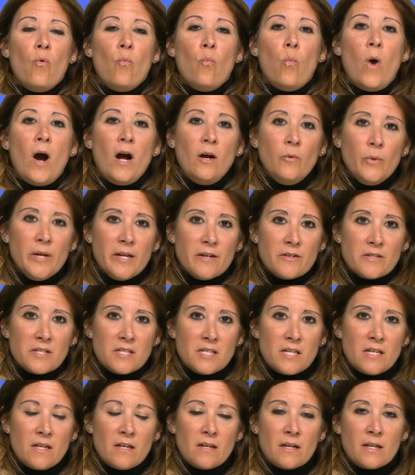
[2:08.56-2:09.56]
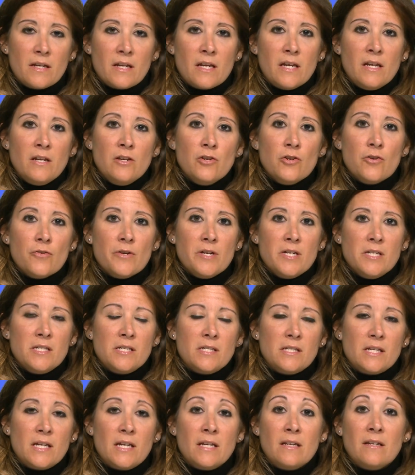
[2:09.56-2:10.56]
While we are seeing an
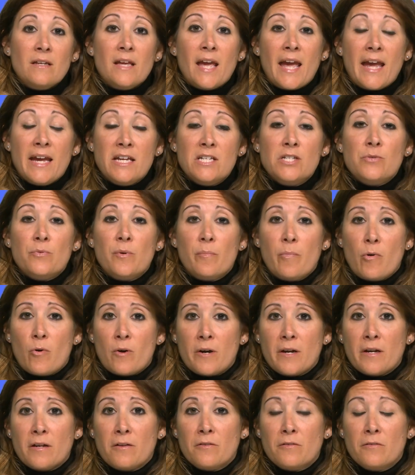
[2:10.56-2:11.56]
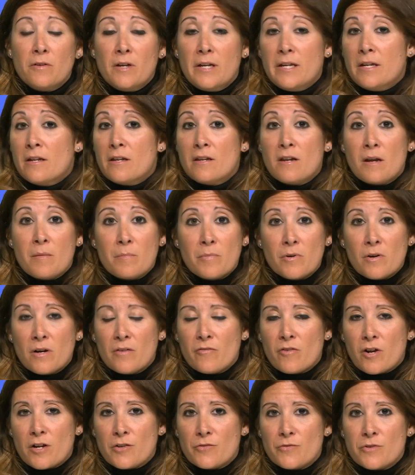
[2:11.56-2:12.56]
increase in case reporting in a number
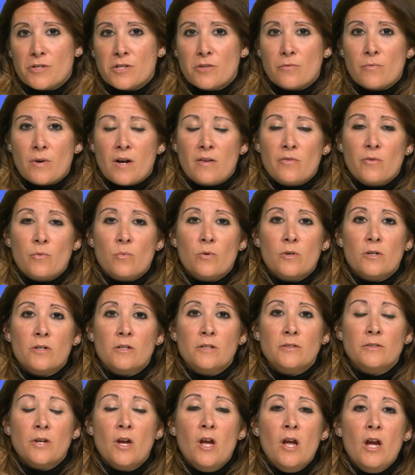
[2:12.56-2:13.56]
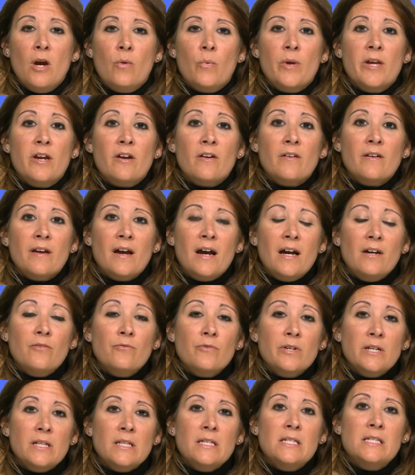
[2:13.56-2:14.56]
of countries around the world, we are
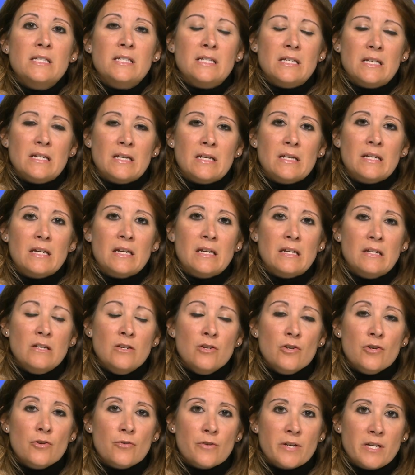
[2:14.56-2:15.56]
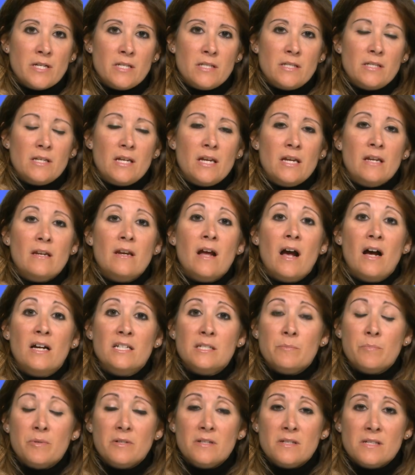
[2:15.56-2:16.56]
not really seeing an increase in
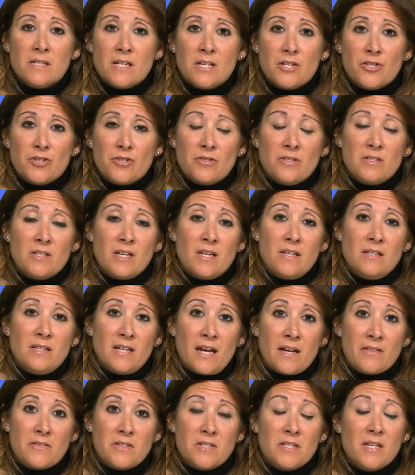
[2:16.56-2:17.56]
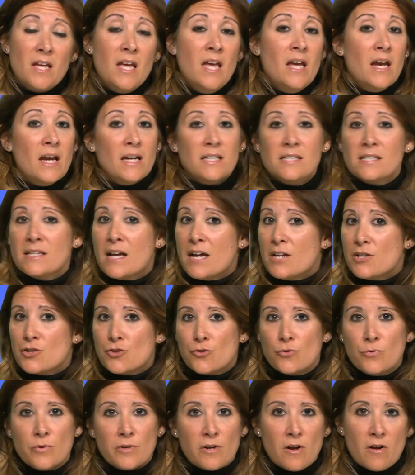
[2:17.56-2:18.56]
hospitalizations and deaths. It's not
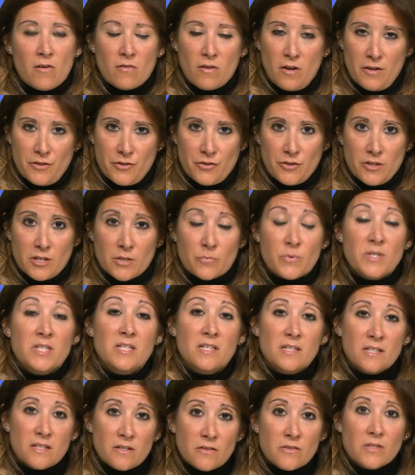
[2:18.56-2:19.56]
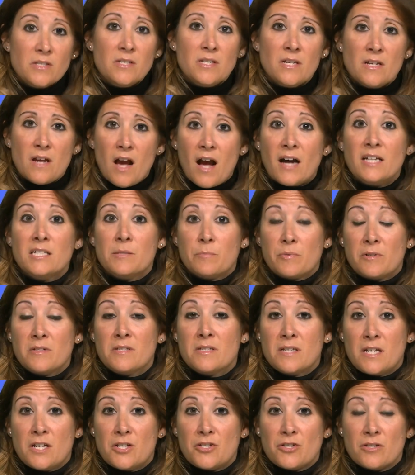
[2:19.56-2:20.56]
true in all countries. We still see
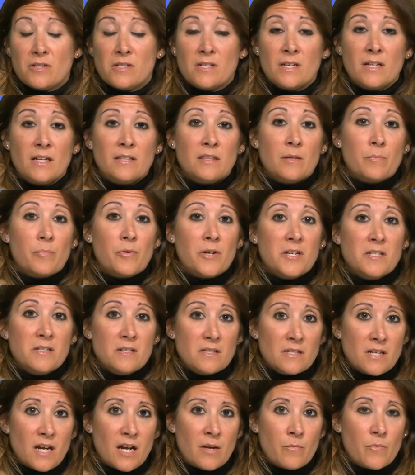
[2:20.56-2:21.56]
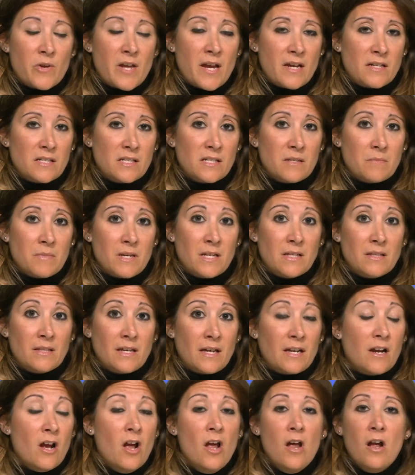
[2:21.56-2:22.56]
hospitalizations, and at the present time, we estimate
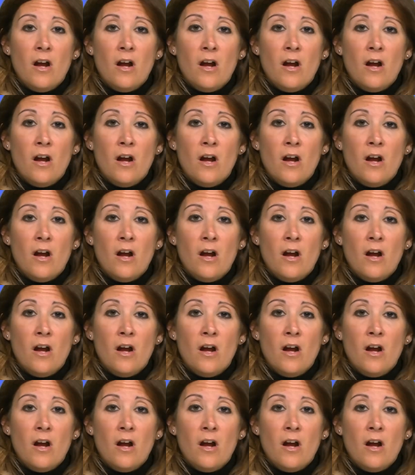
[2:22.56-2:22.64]
that